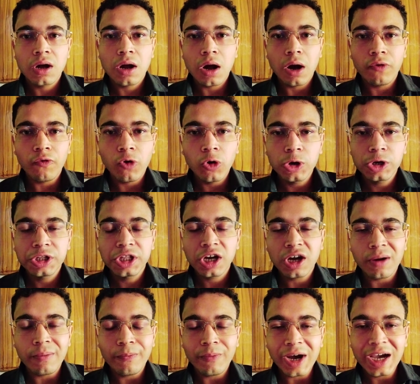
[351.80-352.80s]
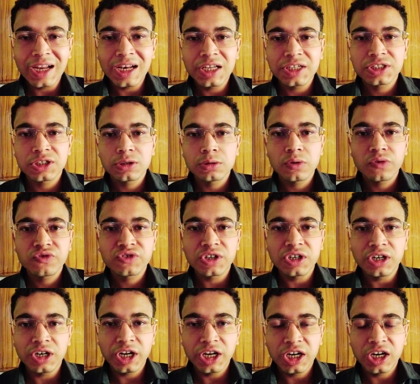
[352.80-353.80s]
avoid the compilation of
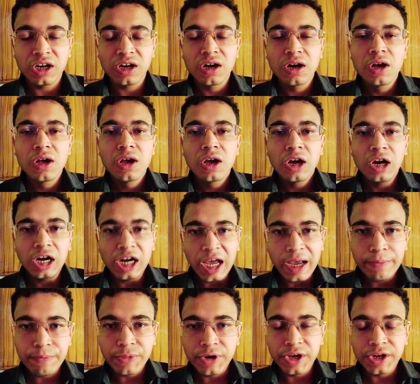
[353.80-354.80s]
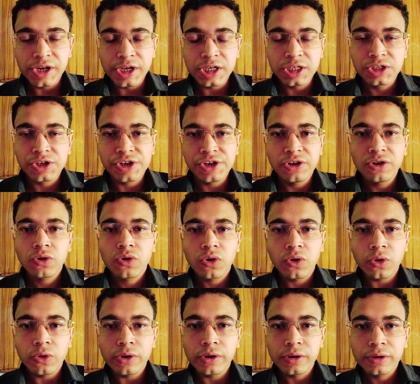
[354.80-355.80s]
certain libraries in your
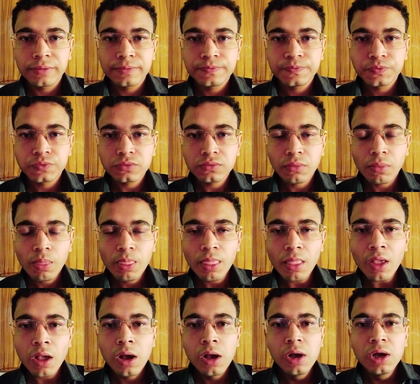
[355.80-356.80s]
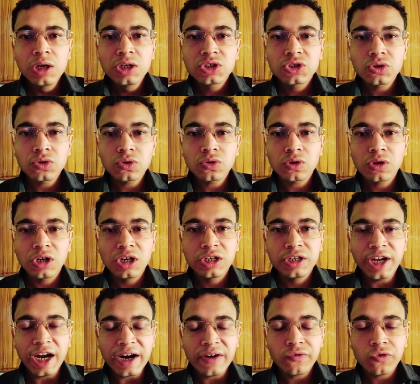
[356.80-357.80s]
code. So
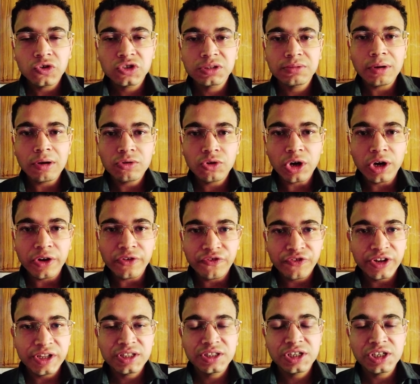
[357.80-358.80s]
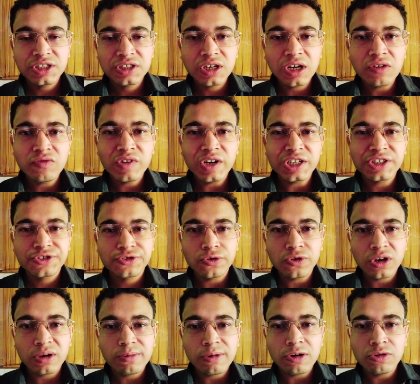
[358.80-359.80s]
that was about the differences. Now let's
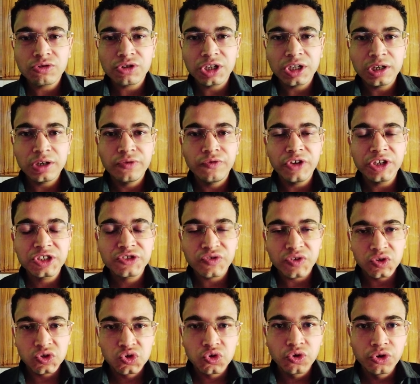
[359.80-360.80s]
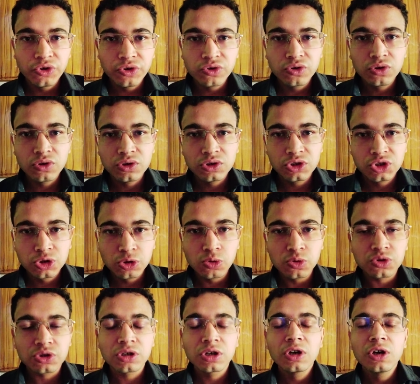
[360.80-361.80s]
talk about the which one should you
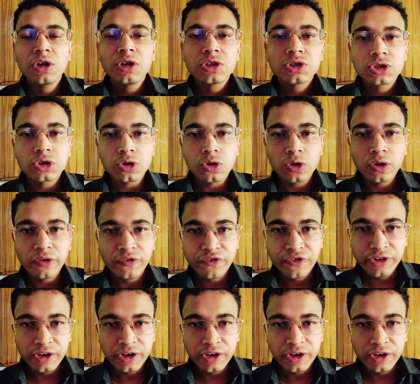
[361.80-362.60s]
choose. So if